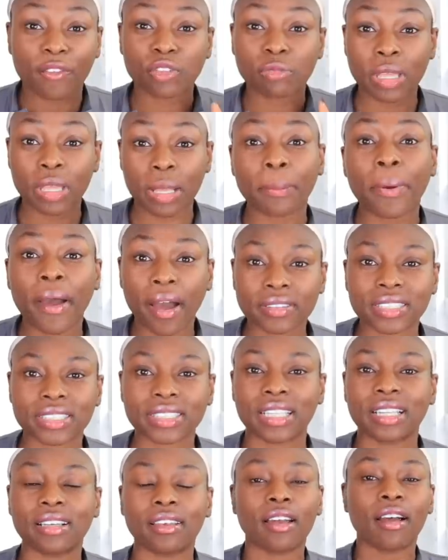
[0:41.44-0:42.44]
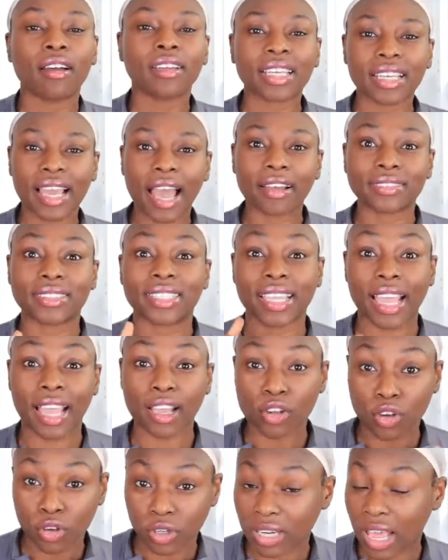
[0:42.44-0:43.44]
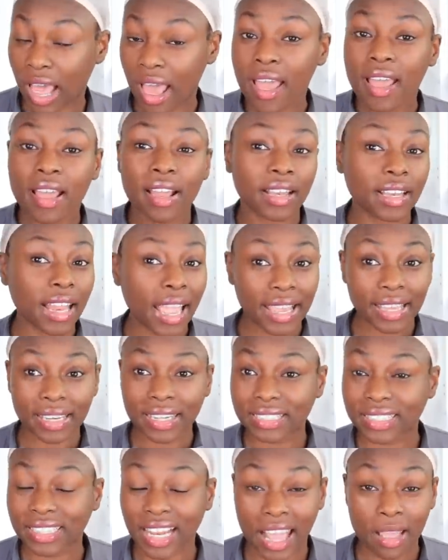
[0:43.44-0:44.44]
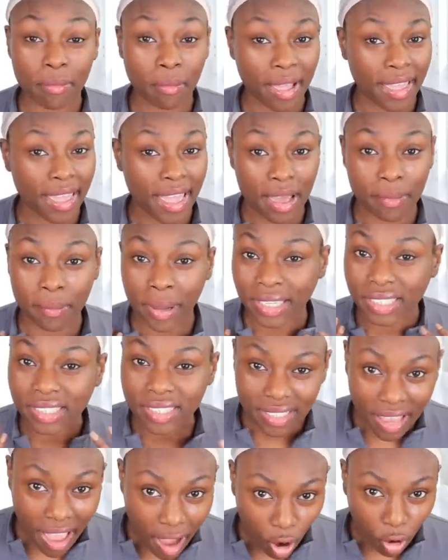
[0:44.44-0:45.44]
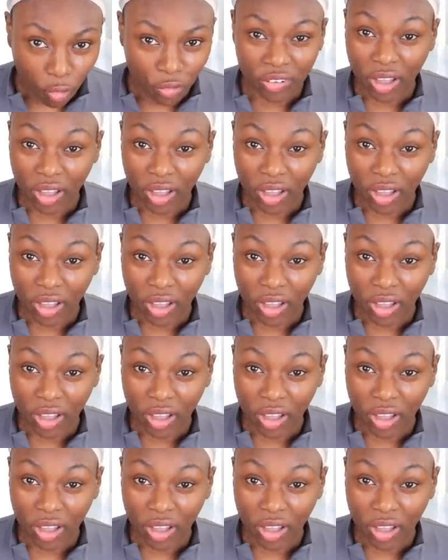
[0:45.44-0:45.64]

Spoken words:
for me personally, learning how to get good at laying and slaying my hair myself,